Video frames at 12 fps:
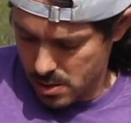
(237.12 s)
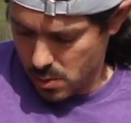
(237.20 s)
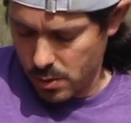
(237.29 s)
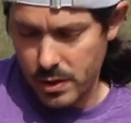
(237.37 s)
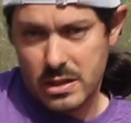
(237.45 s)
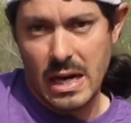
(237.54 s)

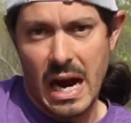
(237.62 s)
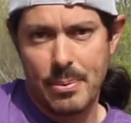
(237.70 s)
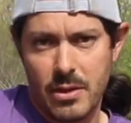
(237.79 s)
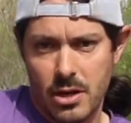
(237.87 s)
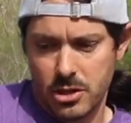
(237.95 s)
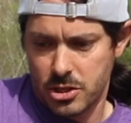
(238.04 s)
or the top of
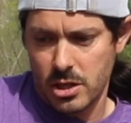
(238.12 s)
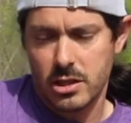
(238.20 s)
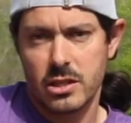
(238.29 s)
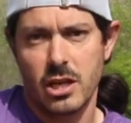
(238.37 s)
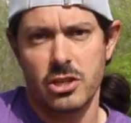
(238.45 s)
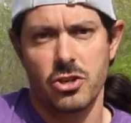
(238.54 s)
the nunchuck to
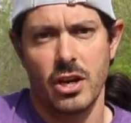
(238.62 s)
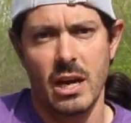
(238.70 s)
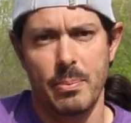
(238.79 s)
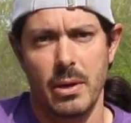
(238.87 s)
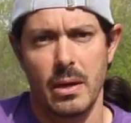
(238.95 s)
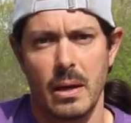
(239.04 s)
touch your
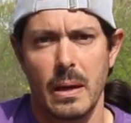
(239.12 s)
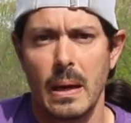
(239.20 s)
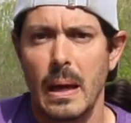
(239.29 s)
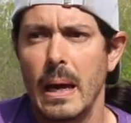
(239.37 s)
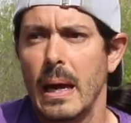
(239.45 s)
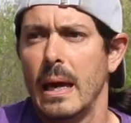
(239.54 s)
hip,
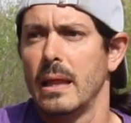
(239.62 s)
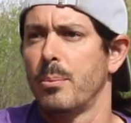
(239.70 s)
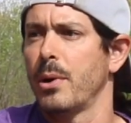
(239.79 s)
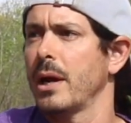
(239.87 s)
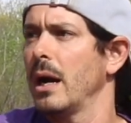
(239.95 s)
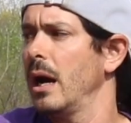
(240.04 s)
and then
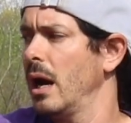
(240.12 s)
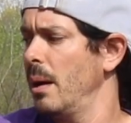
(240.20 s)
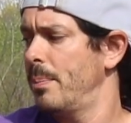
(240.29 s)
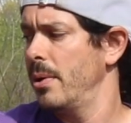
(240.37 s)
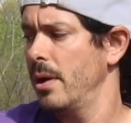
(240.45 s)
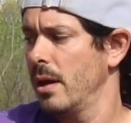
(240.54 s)
bring it
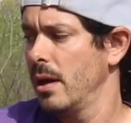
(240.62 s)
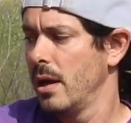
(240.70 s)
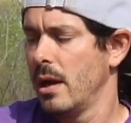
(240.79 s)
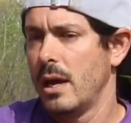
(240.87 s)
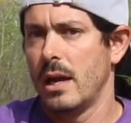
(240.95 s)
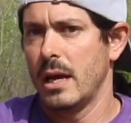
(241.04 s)
up,
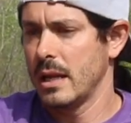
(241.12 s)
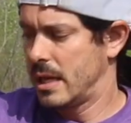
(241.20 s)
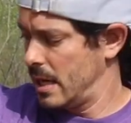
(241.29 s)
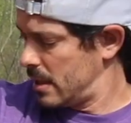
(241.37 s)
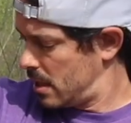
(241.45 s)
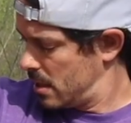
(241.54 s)
and then
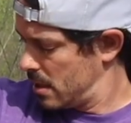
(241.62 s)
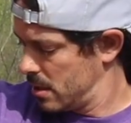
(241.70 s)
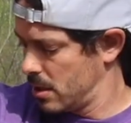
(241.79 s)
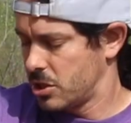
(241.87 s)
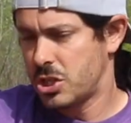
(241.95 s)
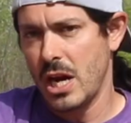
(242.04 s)
get
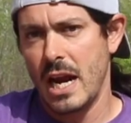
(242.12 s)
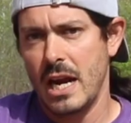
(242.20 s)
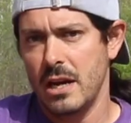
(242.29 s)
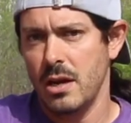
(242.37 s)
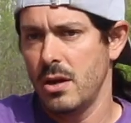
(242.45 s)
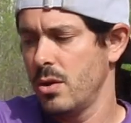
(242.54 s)
the
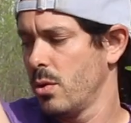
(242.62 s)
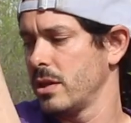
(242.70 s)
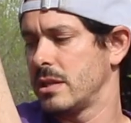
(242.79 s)
chain or the